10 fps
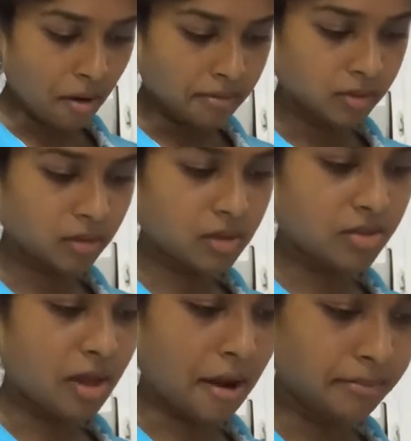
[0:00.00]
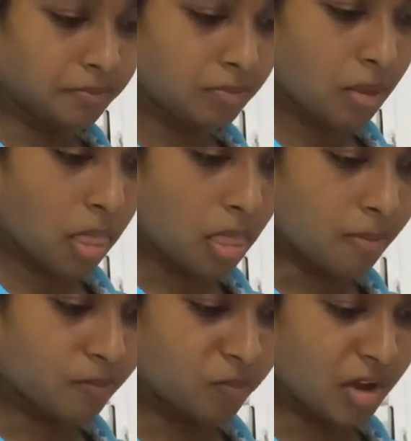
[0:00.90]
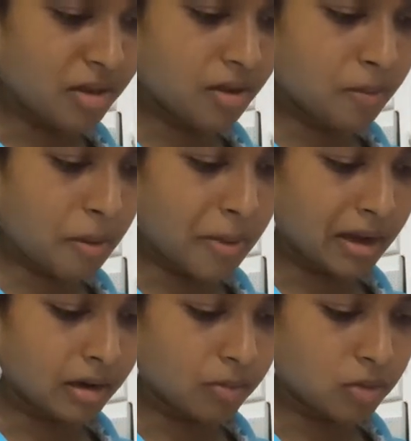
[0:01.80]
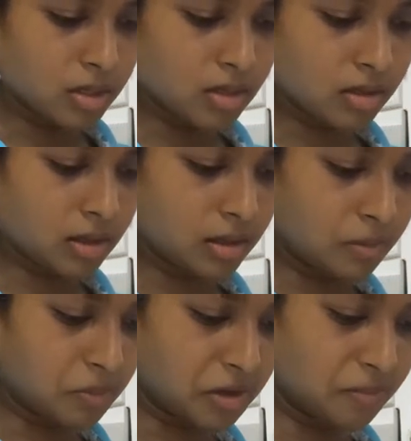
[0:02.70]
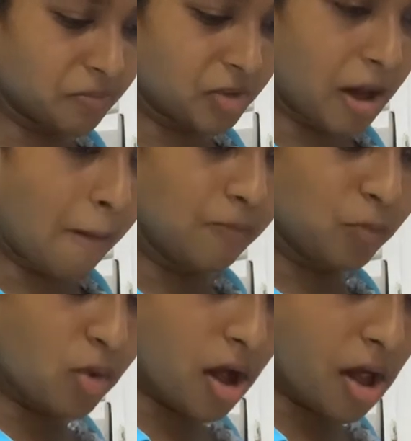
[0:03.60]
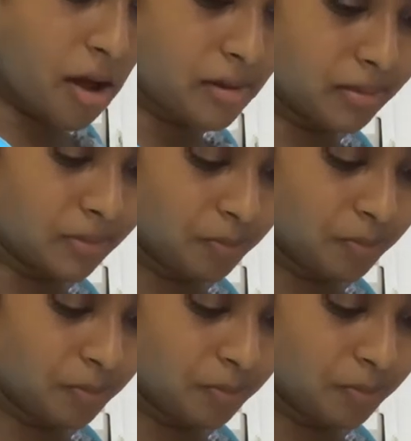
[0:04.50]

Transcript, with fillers: Look at that. I think my back camera needs cleaning, but yeah. Woohoo!